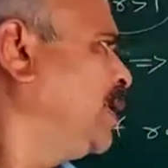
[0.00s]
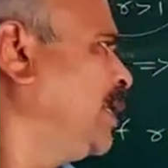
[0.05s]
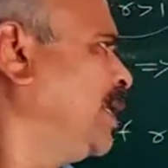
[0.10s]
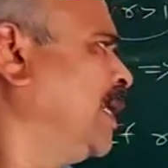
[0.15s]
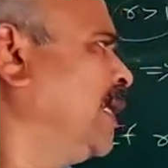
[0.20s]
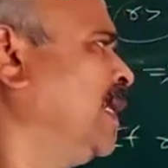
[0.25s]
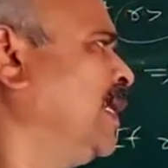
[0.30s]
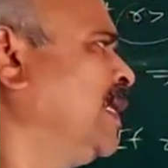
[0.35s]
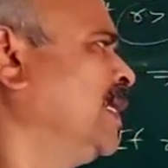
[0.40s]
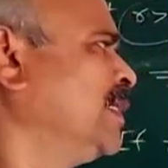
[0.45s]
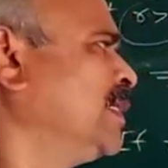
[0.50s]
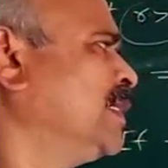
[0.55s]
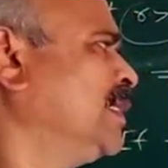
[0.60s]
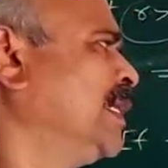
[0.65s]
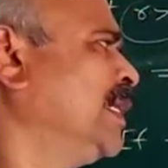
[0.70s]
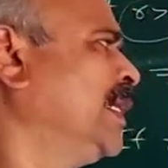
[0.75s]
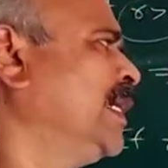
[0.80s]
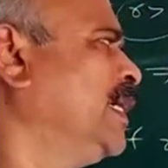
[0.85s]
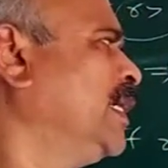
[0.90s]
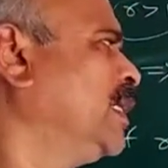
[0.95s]
N is
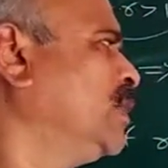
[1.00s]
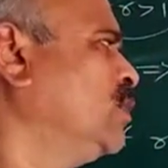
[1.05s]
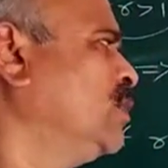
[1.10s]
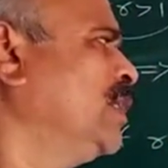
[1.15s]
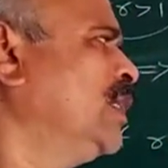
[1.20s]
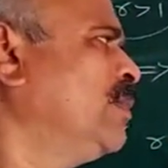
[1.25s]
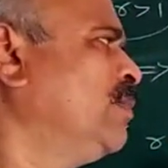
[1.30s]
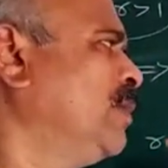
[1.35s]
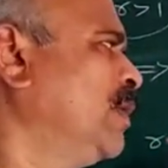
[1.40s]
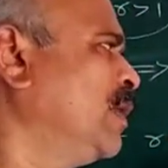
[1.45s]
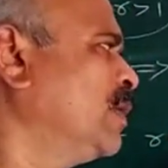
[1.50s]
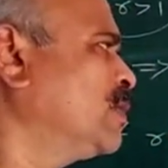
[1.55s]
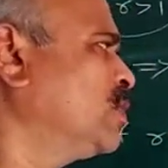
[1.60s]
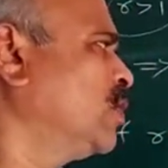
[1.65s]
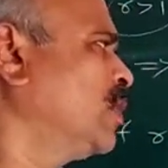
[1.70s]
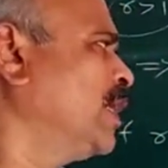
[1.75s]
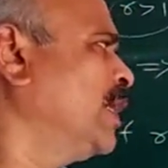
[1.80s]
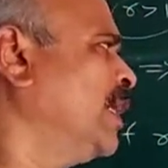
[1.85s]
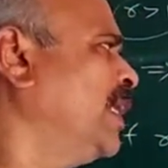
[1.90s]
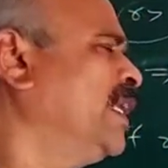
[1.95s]
negative,
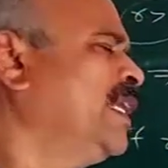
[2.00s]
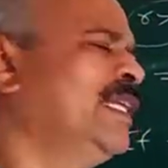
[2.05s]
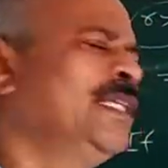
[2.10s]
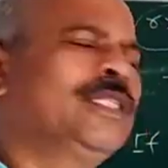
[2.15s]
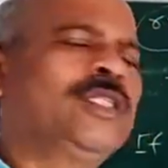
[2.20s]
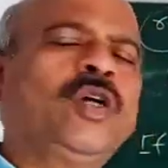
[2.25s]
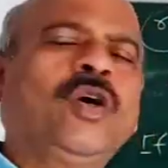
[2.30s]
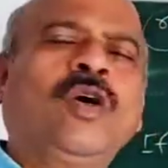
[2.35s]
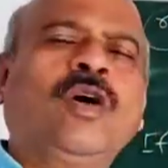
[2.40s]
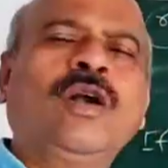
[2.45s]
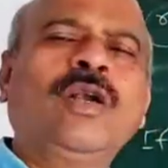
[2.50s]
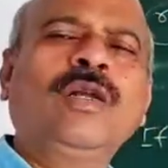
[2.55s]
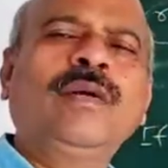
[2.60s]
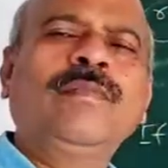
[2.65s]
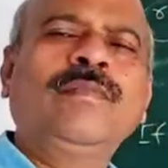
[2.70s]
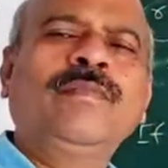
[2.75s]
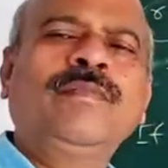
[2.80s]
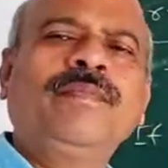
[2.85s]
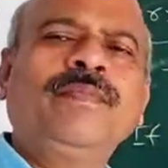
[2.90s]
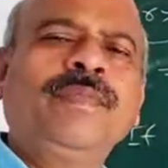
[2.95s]
n is
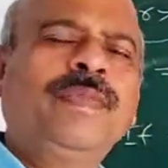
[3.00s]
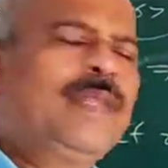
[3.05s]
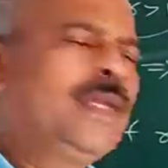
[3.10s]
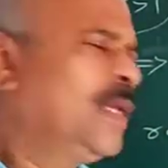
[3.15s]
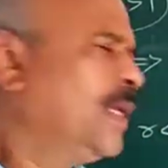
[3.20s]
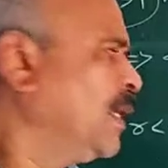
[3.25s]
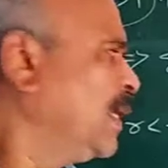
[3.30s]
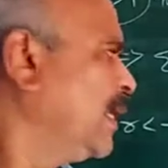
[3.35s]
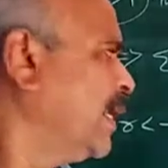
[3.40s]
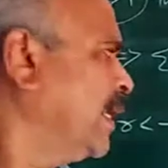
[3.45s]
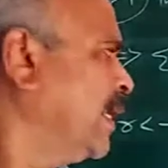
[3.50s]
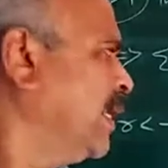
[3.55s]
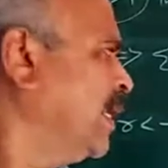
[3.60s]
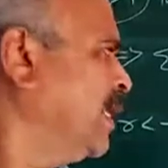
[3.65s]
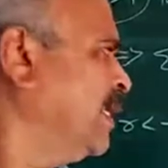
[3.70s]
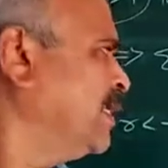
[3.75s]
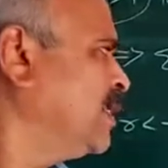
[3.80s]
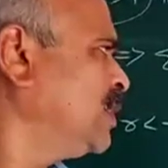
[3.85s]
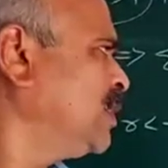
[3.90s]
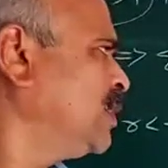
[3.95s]
odd,
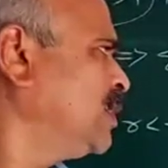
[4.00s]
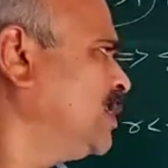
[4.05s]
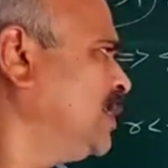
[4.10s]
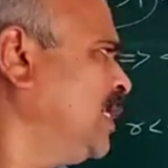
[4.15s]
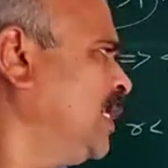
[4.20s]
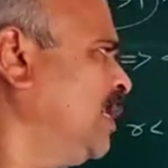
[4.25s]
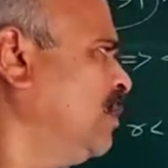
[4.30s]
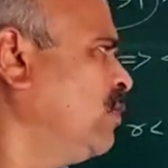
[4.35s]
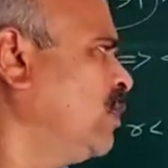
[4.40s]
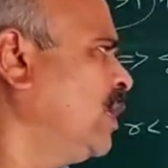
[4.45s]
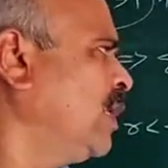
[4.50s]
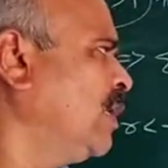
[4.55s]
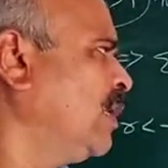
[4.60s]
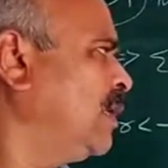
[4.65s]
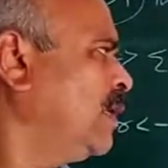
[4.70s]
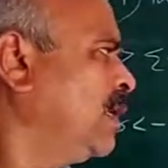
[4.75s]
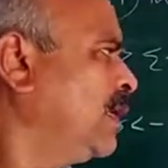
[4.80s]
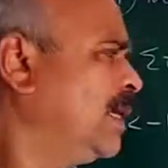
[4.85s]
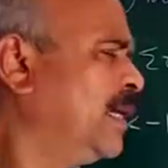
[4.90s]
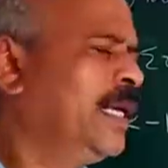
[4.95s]
n is
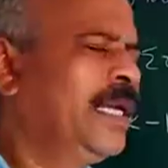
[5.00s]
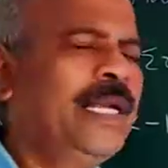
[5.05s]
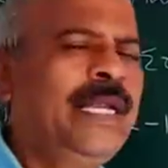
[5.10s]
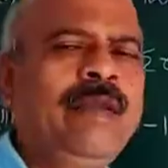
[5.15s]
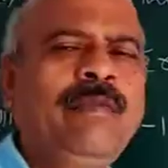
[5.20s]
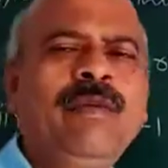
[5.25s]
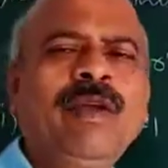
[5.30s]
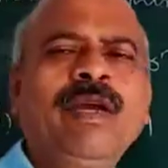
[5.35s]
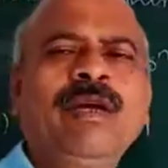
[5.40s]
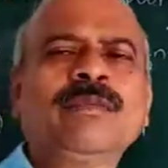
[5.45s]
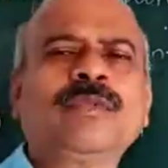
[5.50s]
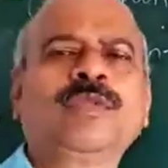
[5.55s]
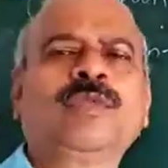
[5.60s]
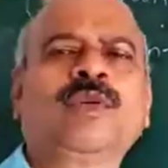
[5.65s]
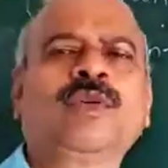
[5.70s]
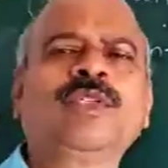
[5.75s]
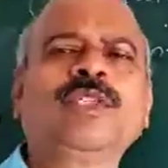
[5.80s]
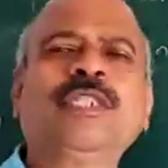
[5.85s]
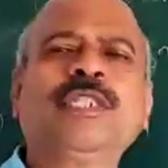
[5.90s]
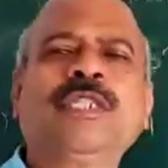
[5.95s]
even, it becomes
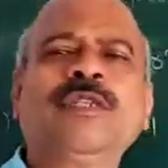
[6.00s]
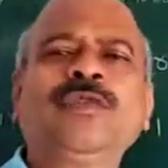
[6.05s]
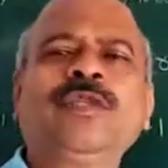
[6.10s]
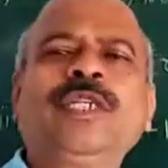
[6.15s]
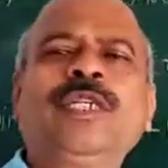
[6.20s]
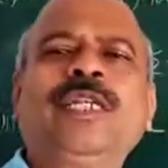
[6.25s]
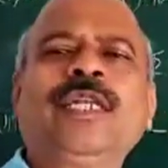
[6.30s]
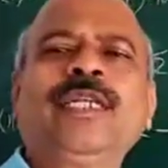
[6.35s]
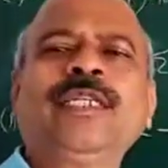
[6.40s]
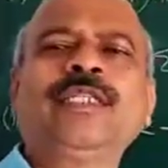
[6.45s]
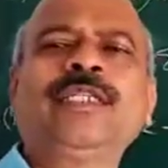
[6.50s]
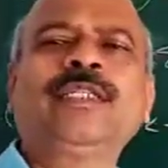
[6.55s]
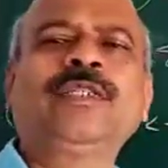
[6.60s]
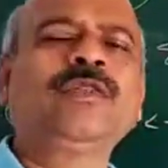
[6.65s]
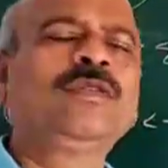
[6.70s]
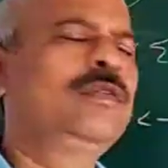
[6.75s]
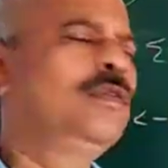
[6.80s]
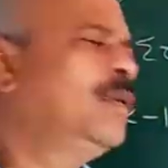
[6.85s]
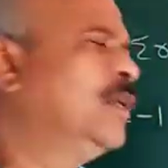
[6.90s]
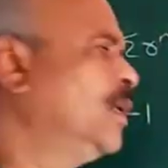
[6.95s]
positive. It tends
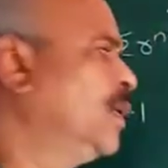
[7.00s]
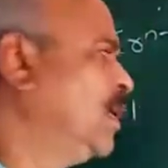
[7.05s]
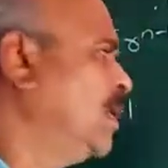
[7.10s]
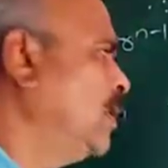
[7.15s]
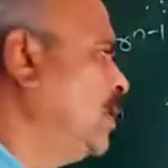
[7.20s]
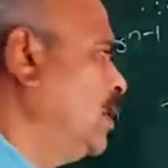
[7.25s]
to